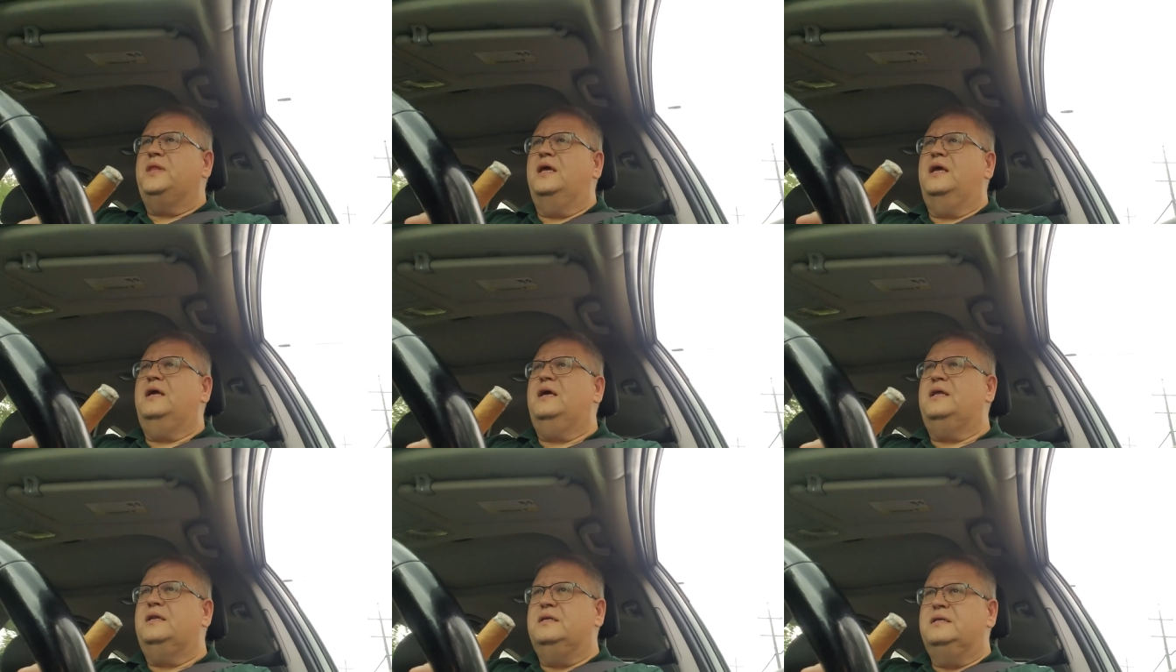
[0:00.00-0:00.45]

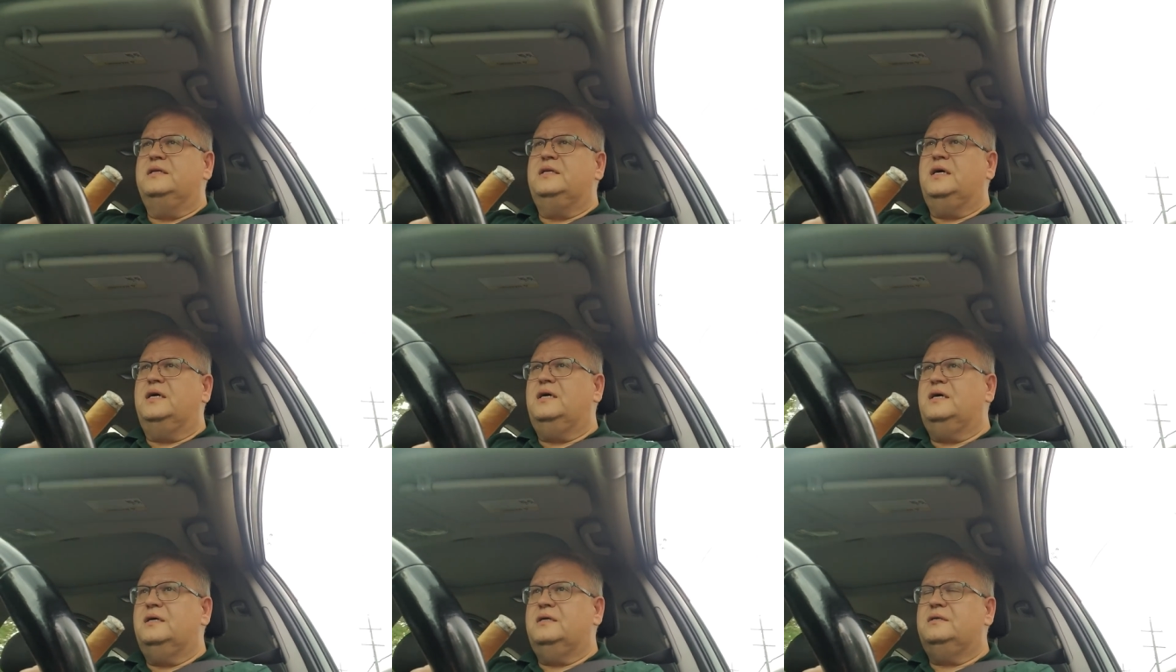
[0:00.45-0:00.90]
and
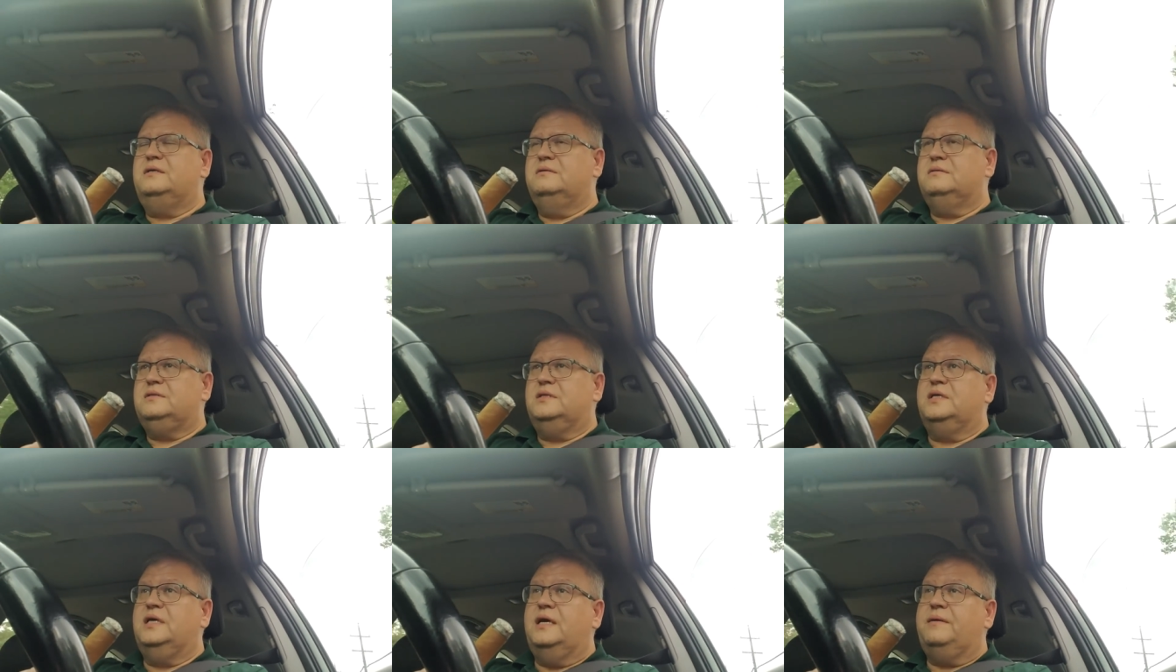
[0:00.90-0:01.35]
uh, he
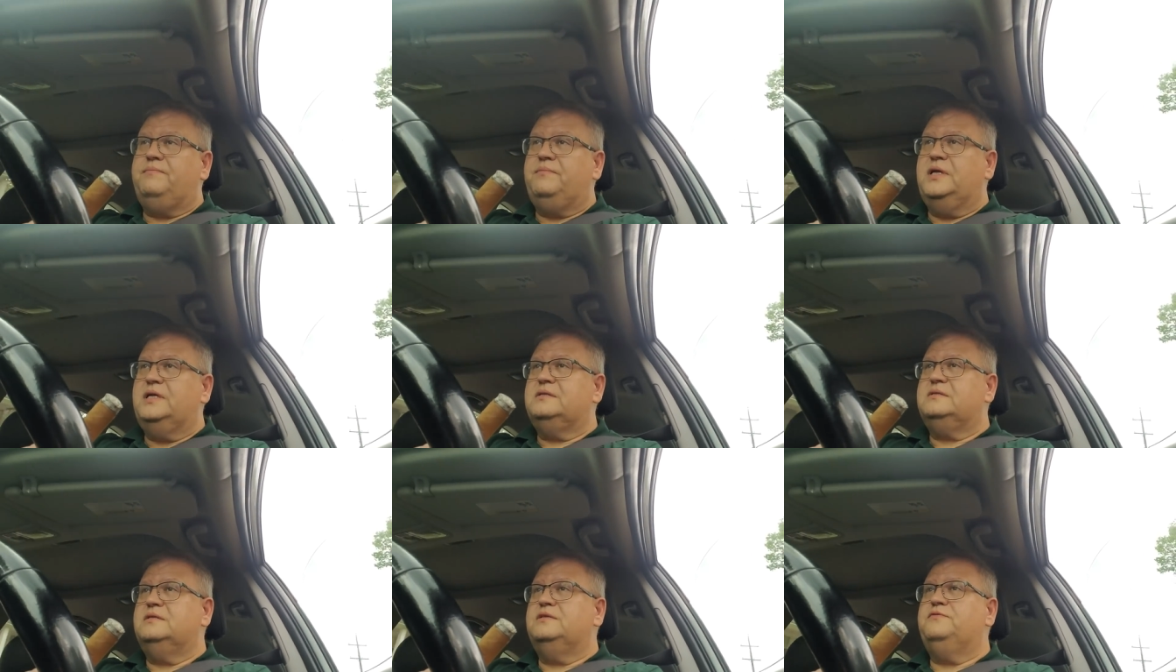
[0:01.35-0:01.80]
said, "Yep,
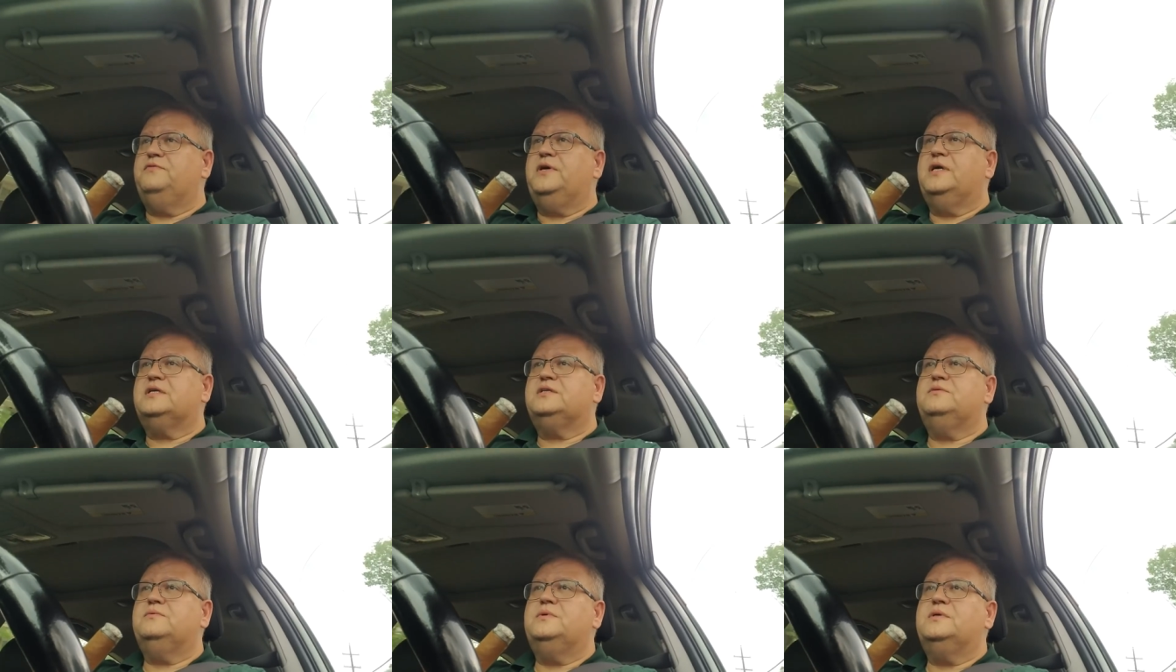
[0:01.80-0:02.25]
that's an
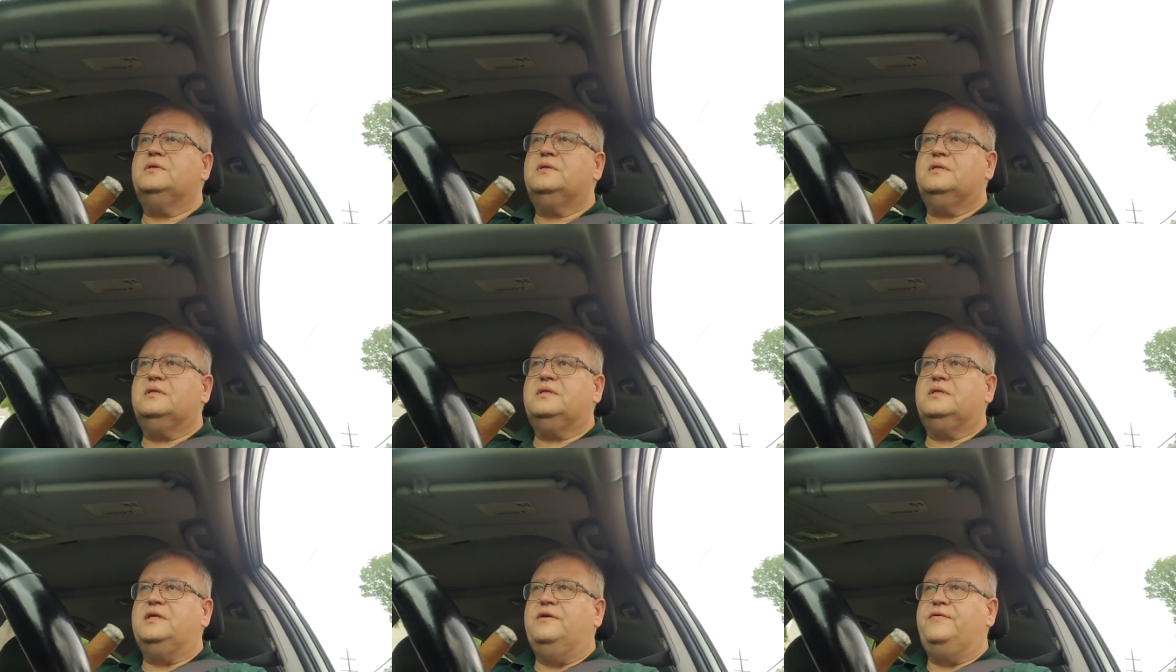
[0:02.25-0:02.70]
infection. We'll
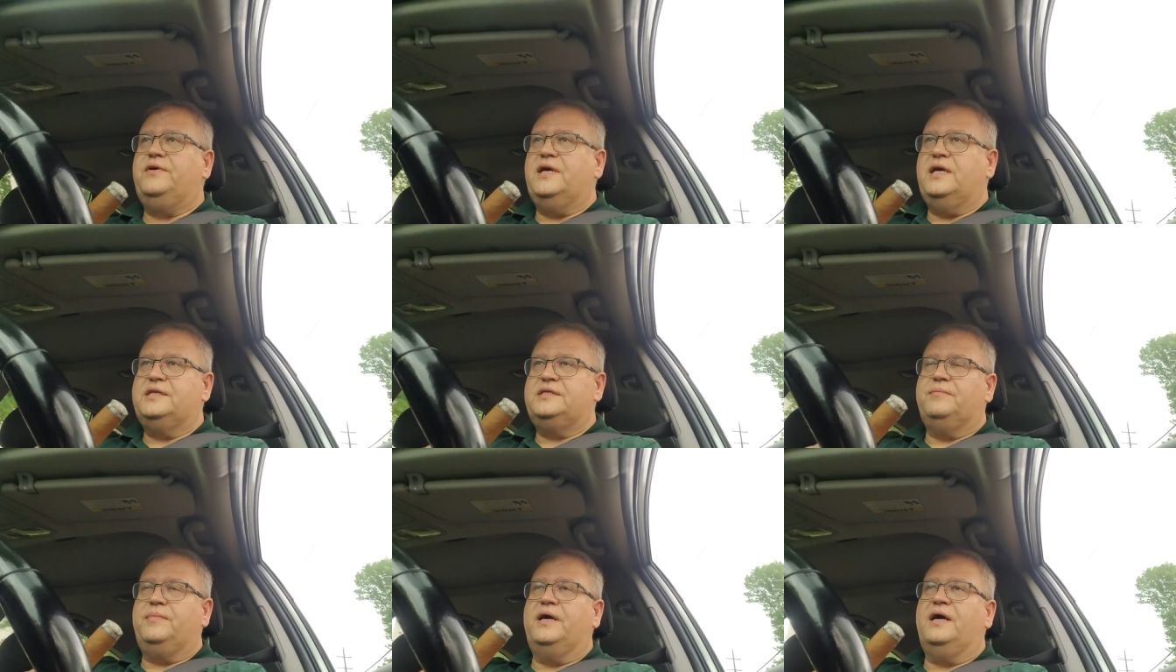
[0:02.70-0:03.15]
give you
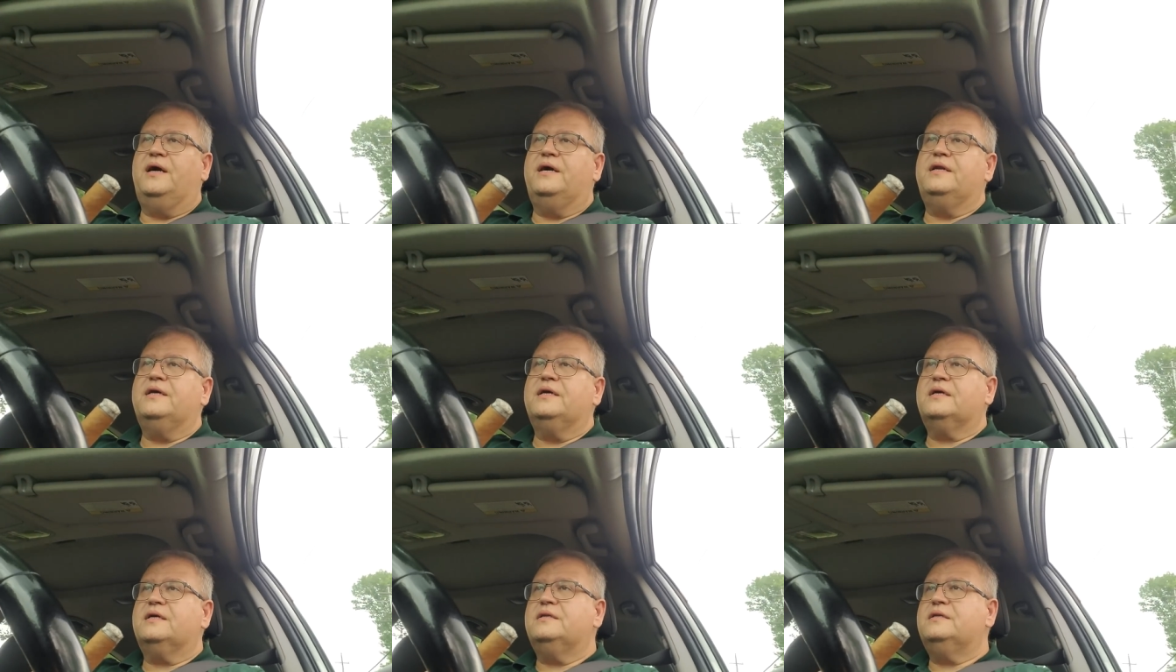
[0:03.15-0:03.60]
antibiotic."